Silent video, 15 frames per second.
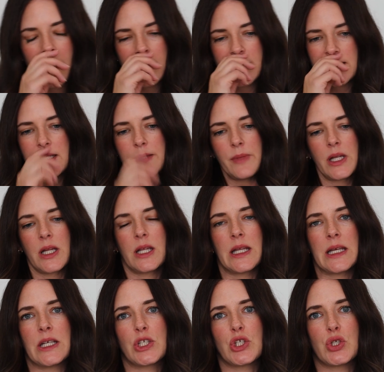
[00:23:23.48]

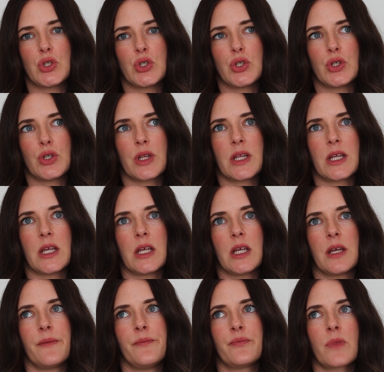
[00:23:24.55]
Similarly to
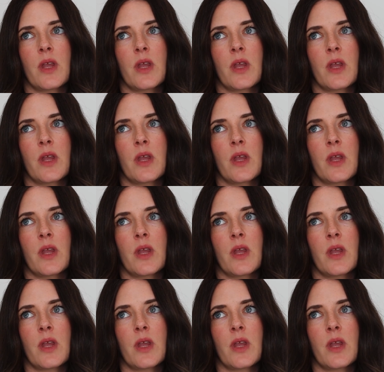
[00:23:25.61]
the